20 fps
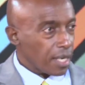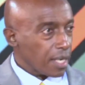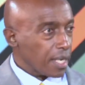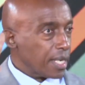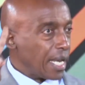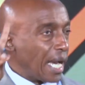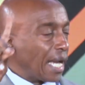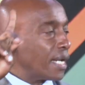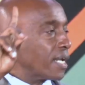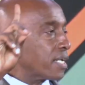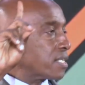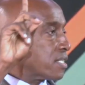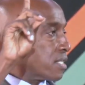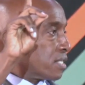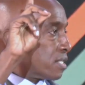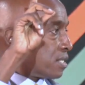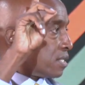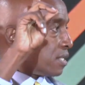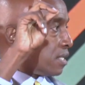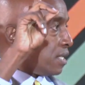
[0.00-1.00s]

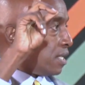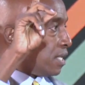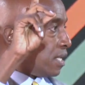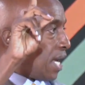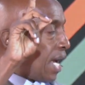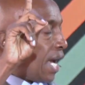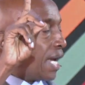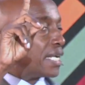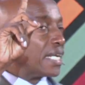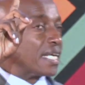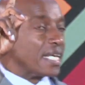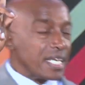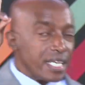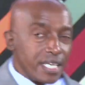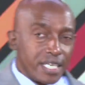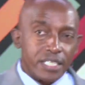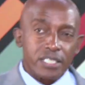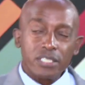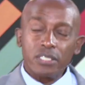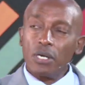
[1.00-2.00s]
galaxies. And
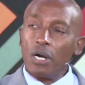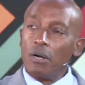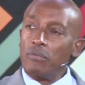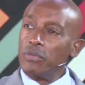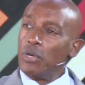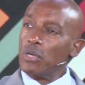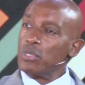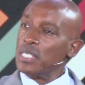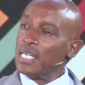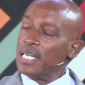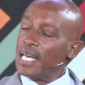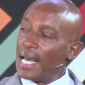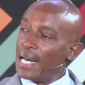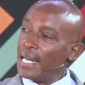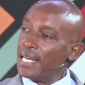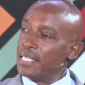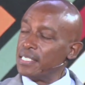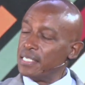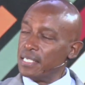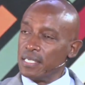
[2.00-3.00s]
each of those
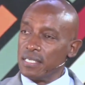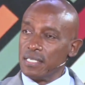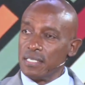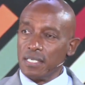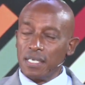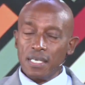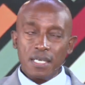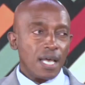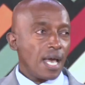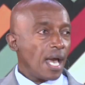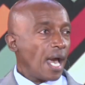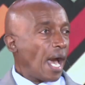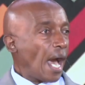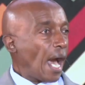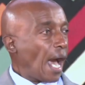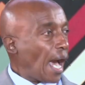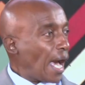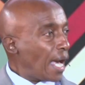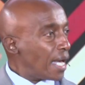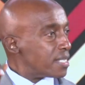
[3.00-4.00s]
galaxies
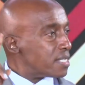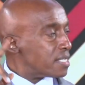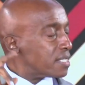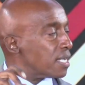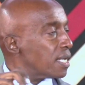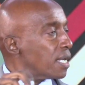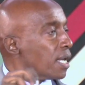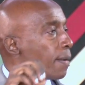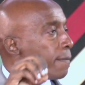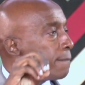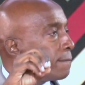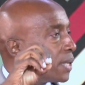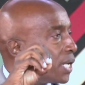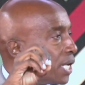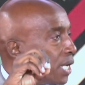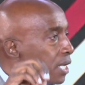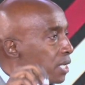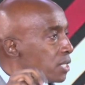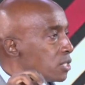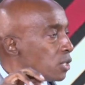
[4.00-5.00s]
has
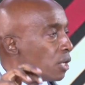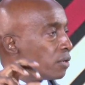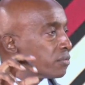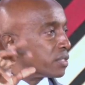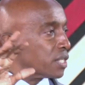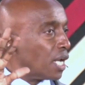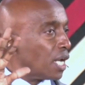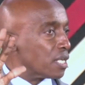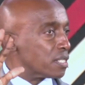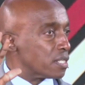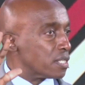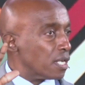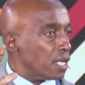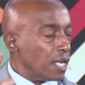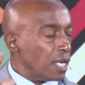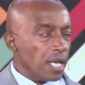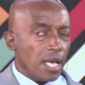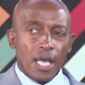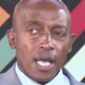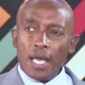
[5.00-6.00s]
billions of stars.
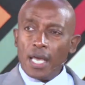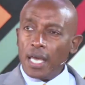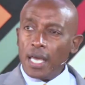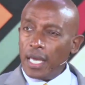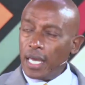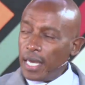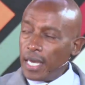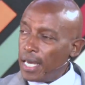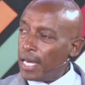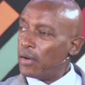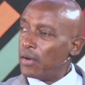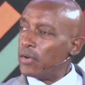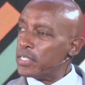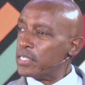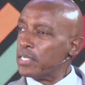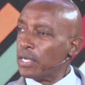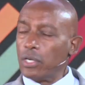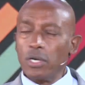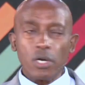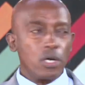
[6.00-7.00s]
Here is
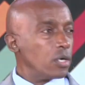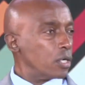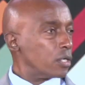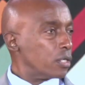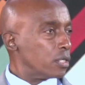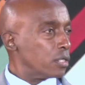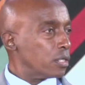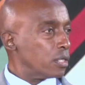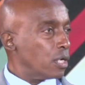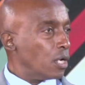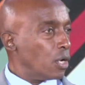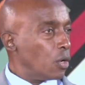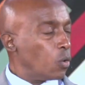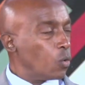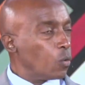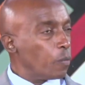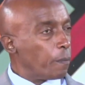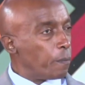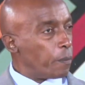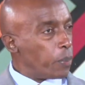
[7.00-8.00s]
a God
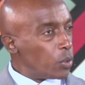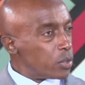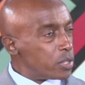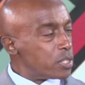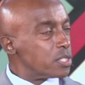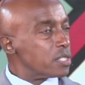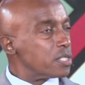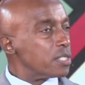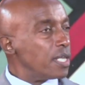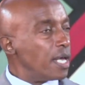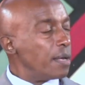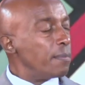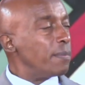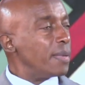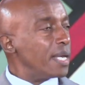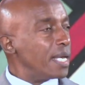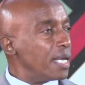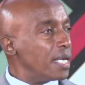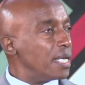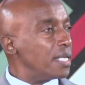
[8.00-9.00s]
who puts them
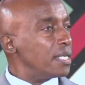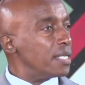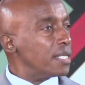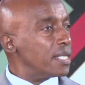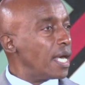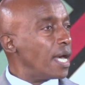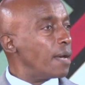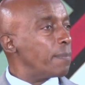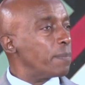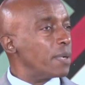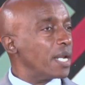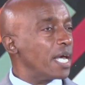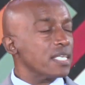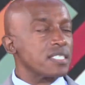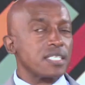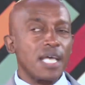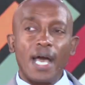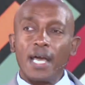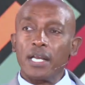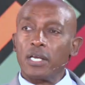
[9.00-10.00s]
in their place
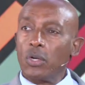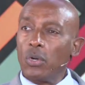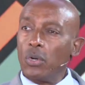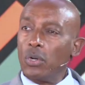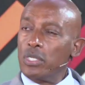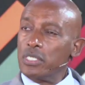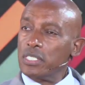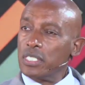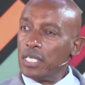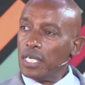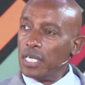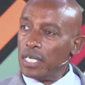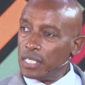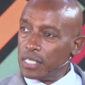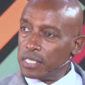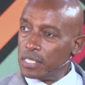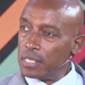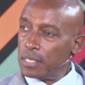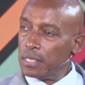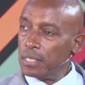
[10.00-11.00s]
and calls
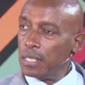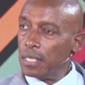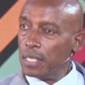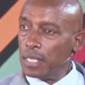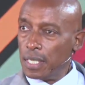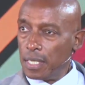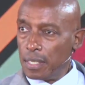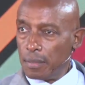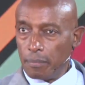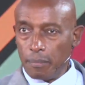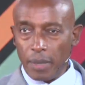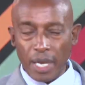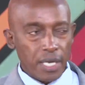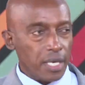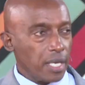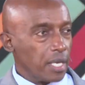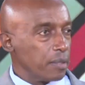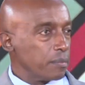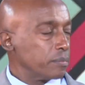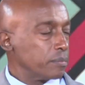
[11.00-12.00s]
each by
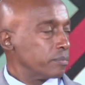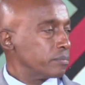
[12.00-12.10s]
name.